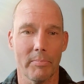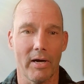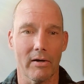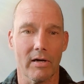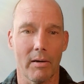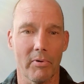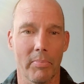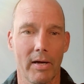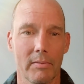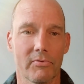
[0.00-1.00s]
out copper
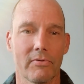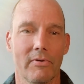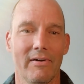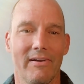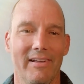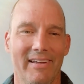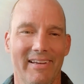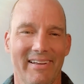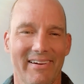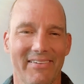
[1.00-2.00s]
pipes. You
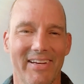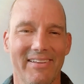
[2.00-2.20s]
know what I mean?